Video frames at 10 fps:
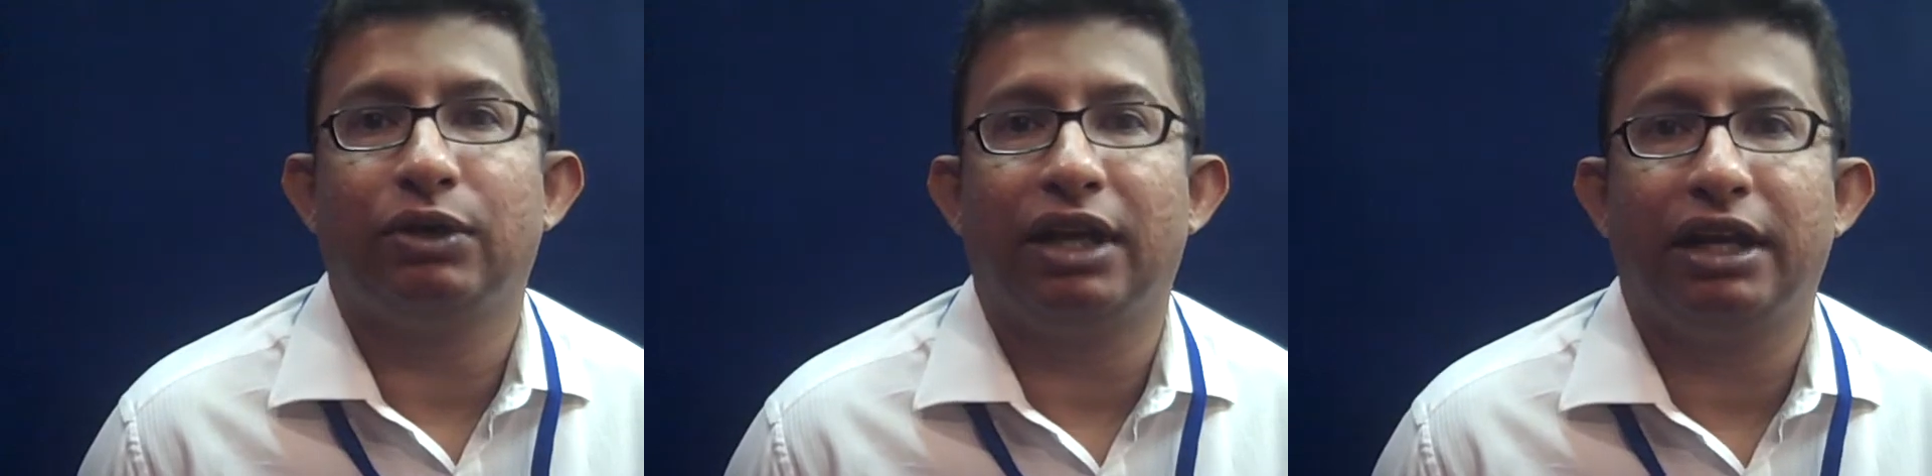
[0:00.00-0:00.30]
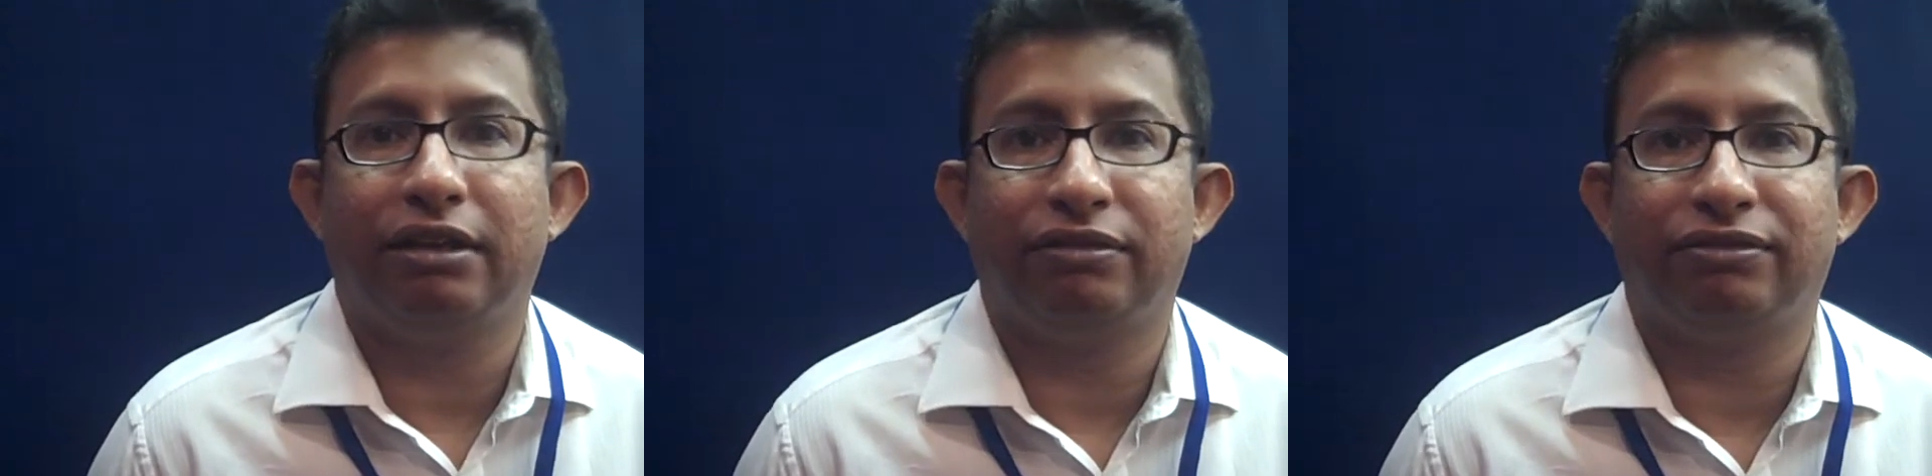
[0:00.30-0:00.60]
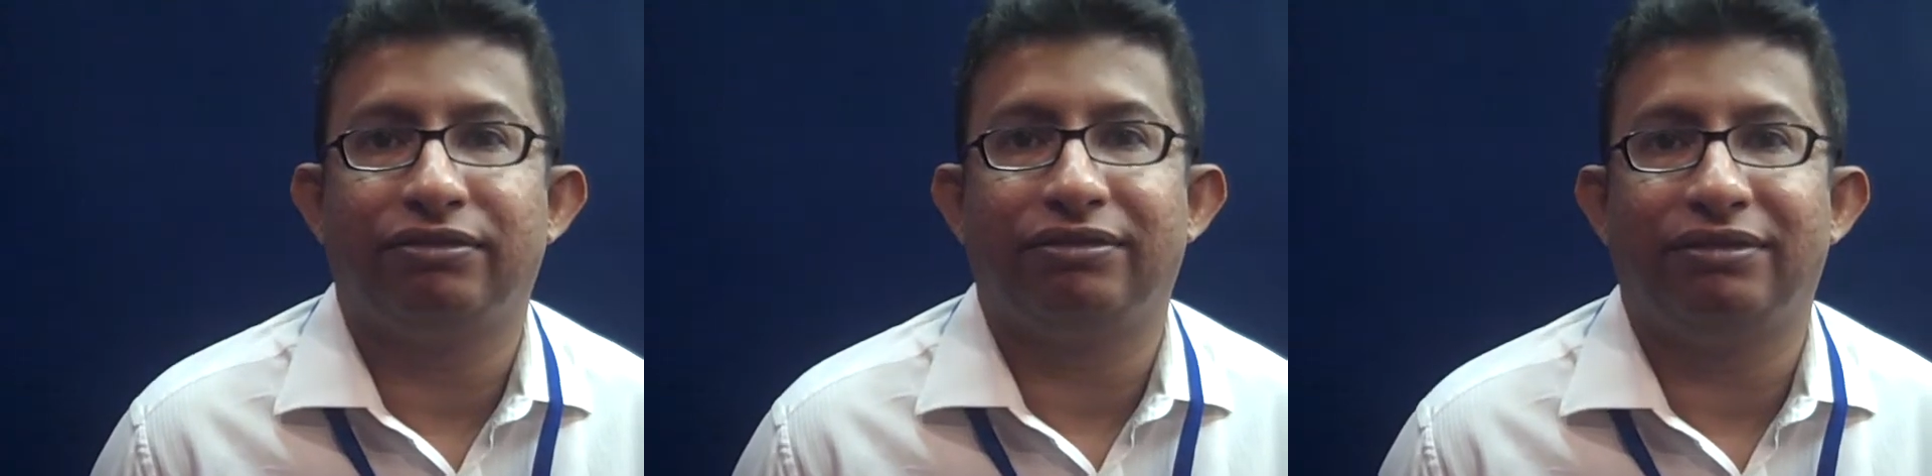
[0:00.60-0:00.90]
kind of
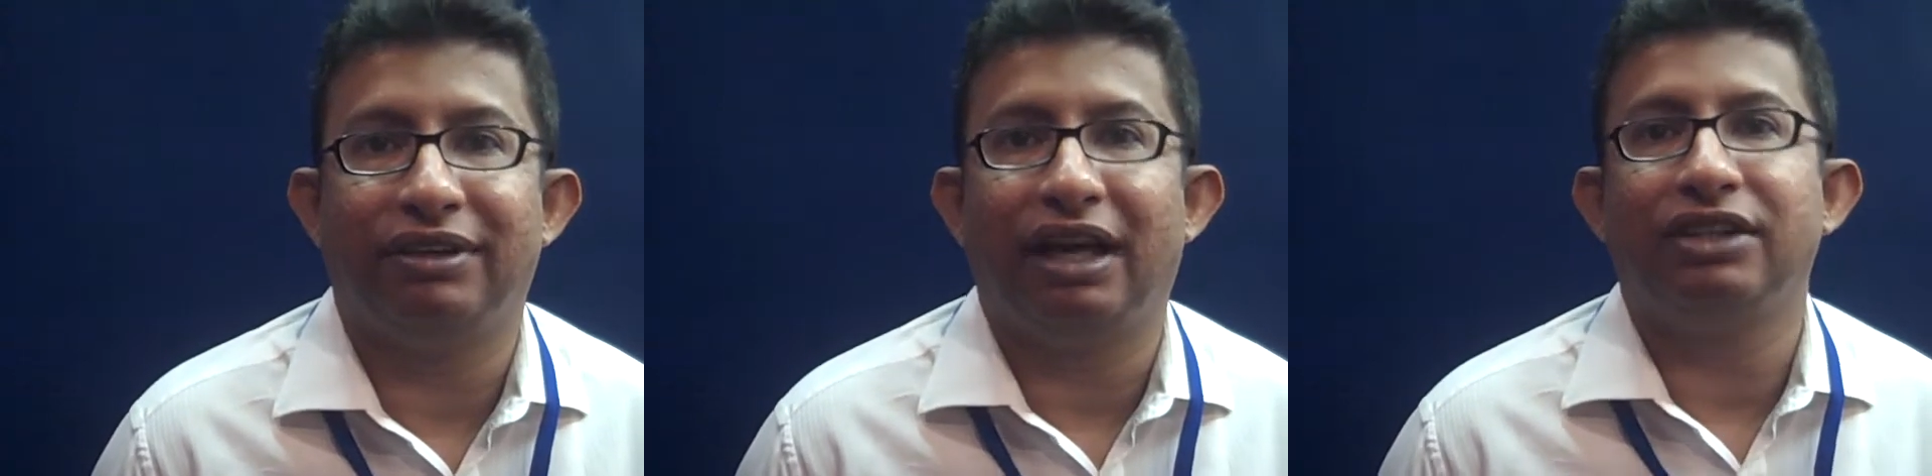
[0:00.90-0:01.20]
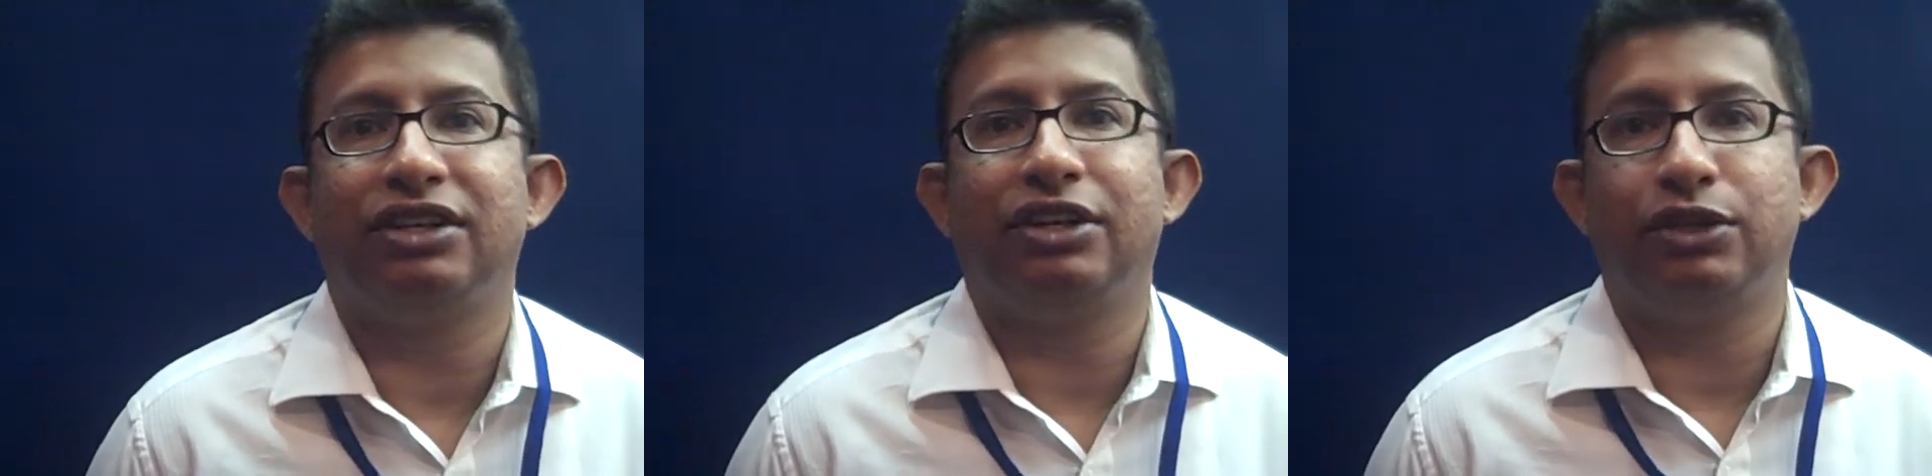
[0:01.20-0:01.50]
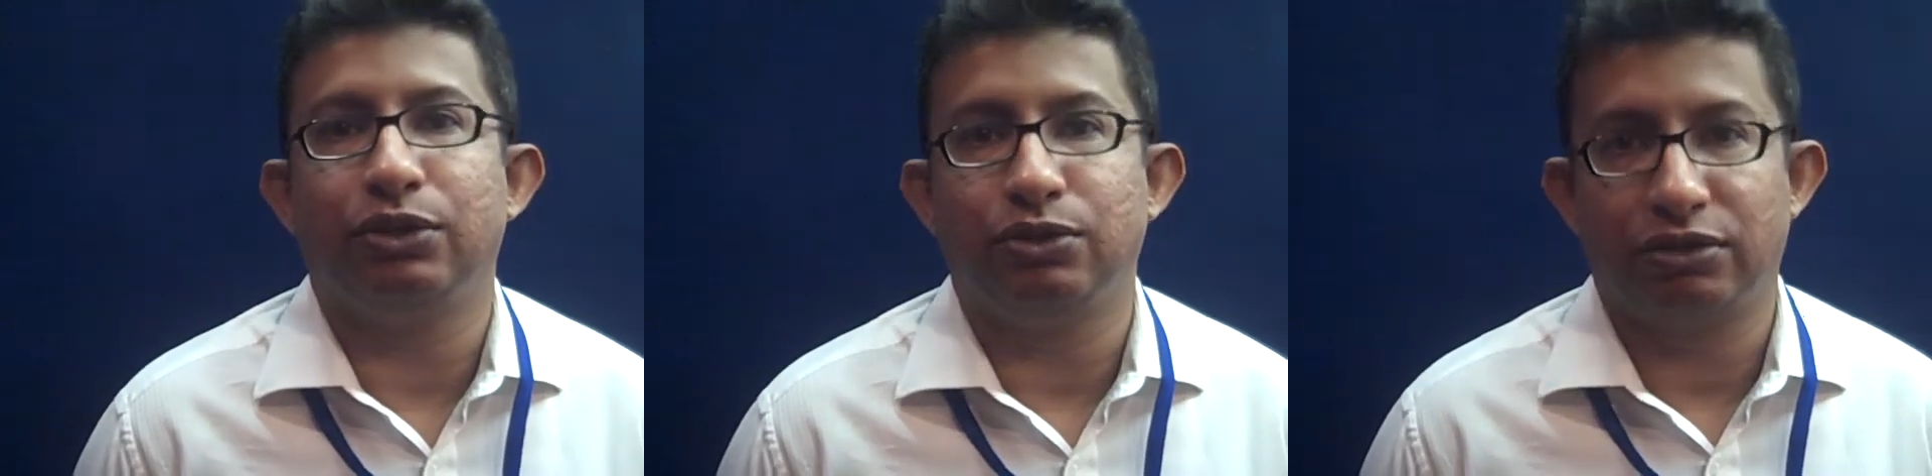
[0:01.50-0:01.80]
larger
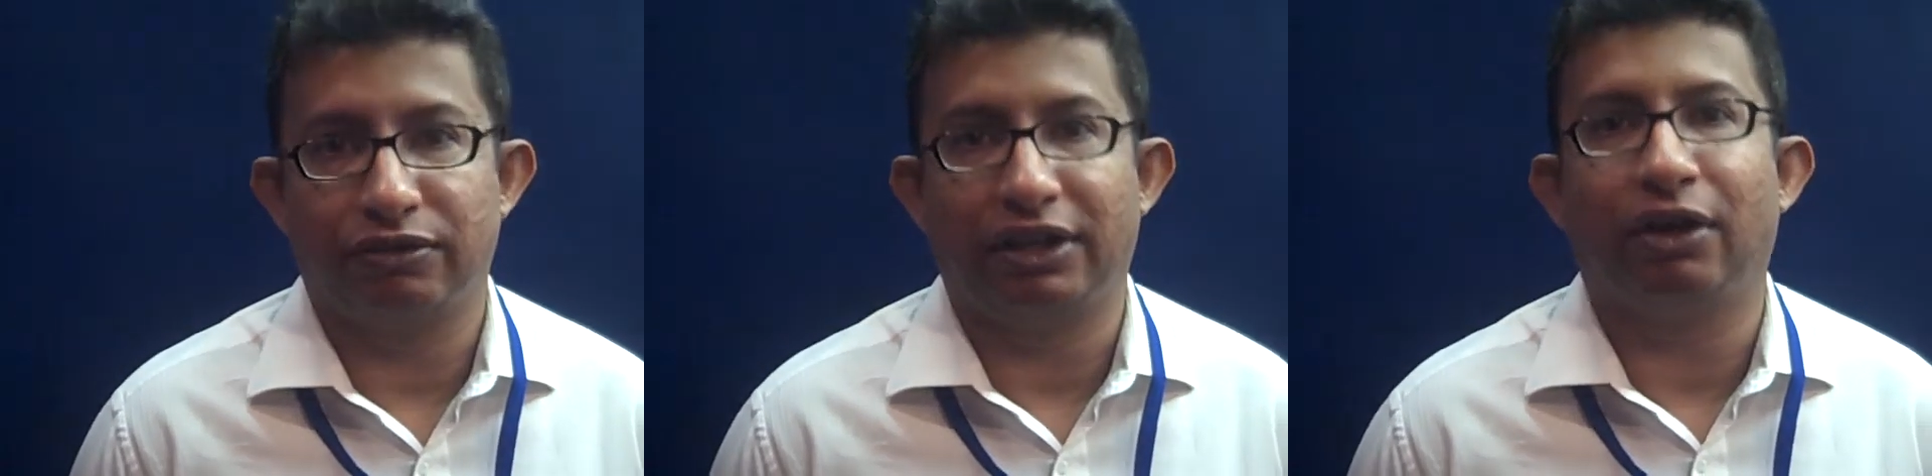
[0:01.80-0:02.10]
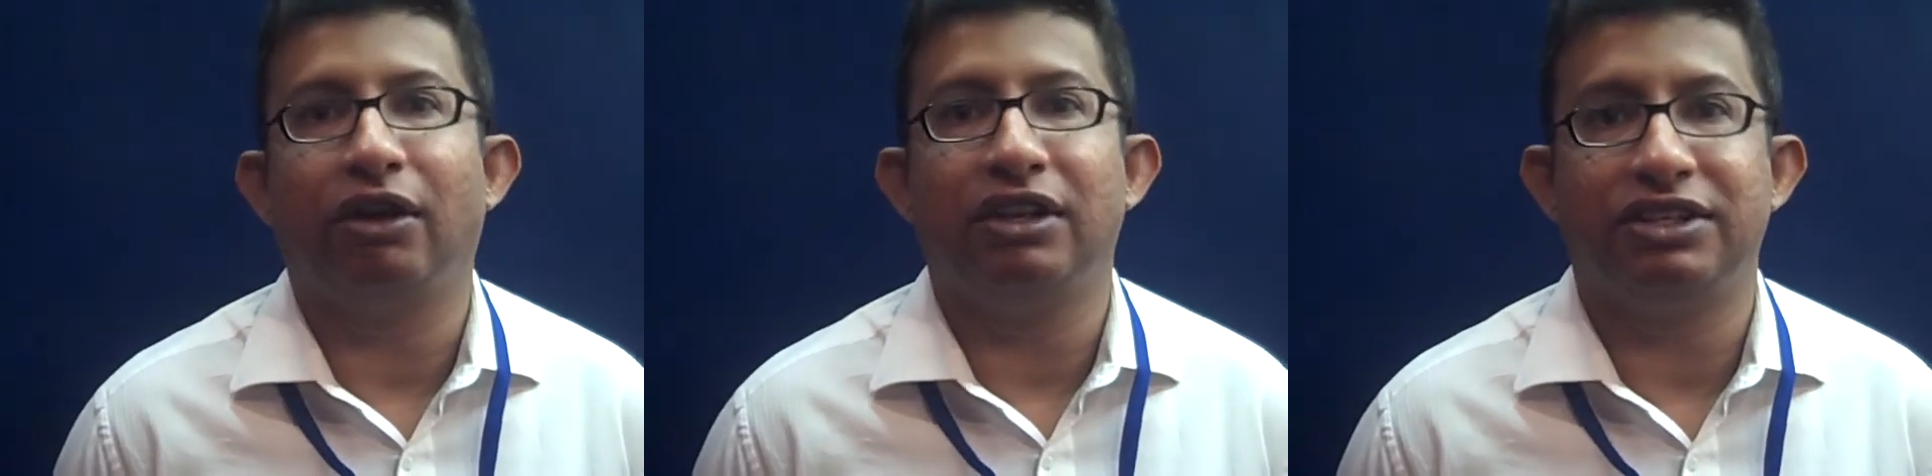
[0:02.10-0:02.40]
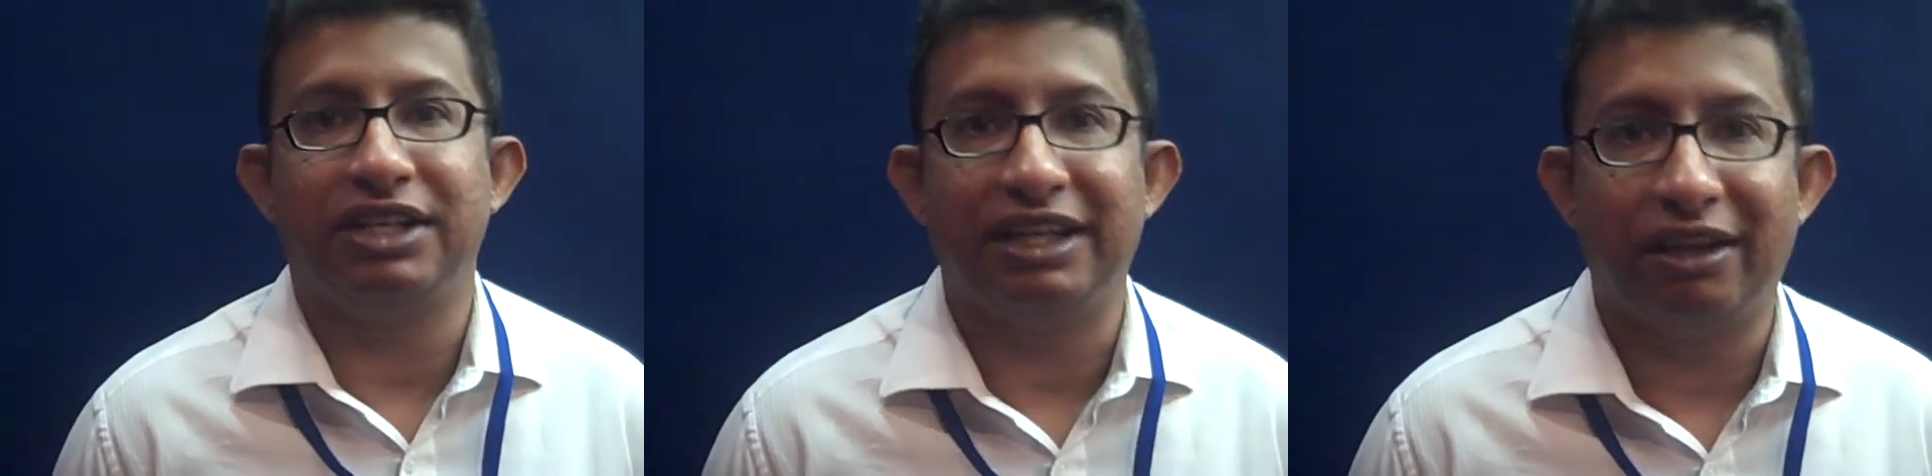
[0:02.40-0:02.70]
issues of
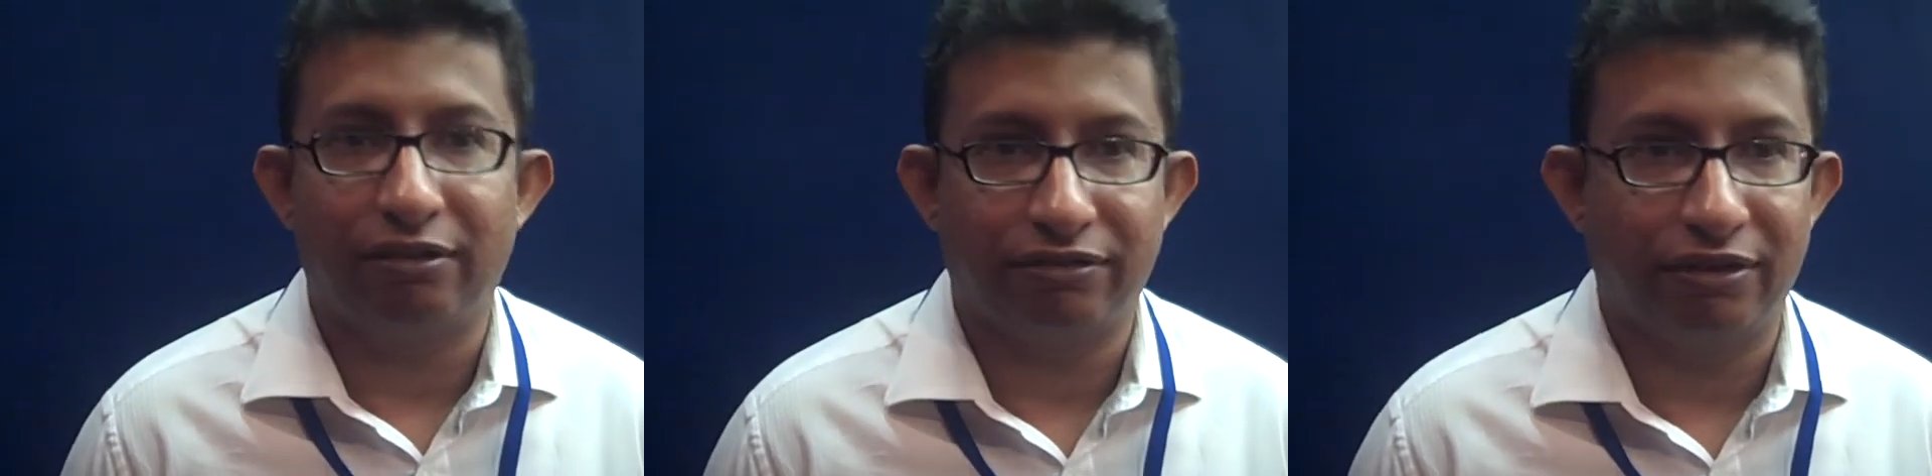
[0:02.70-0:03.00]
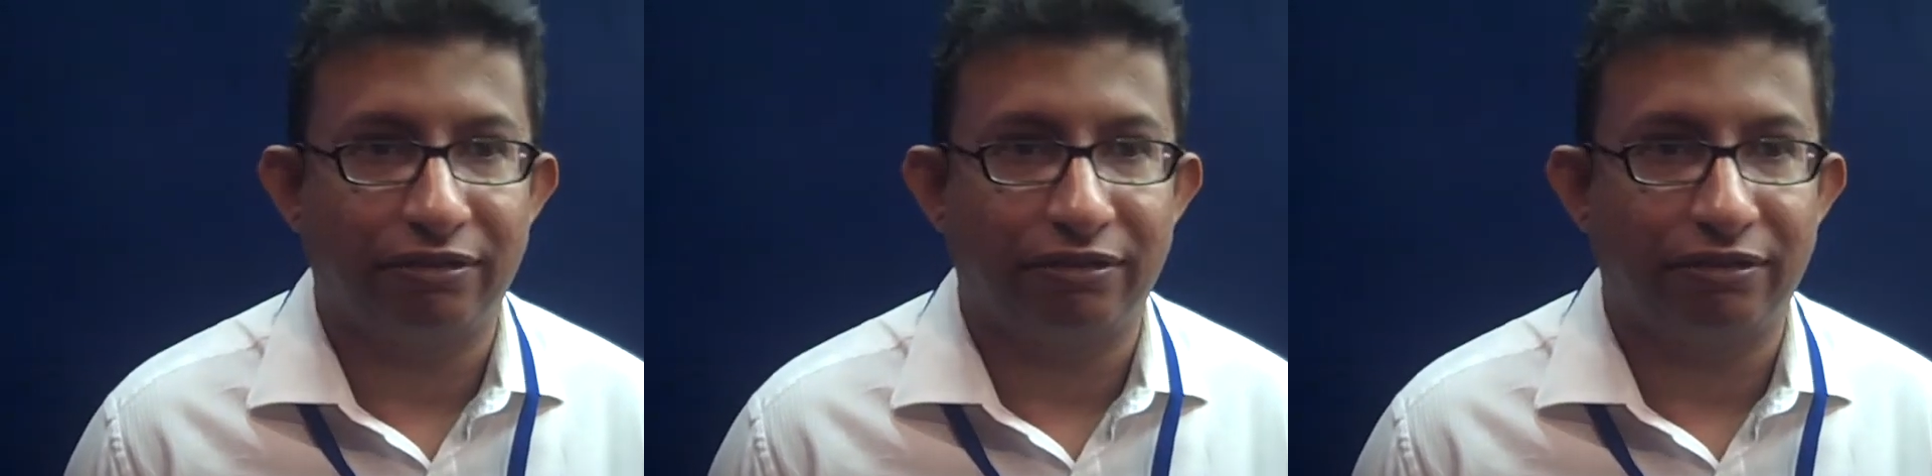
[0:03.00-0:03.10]
ecology, of